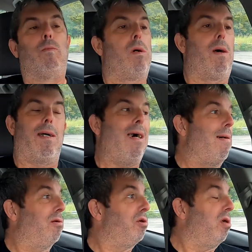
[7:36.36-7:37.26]
Oh
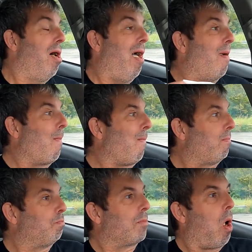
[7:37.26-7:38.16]
god, so hot.
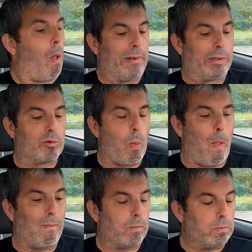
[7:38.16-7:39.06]

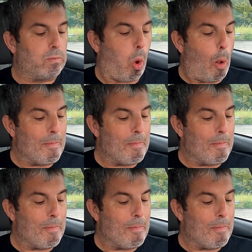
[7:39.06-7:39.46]
Mm.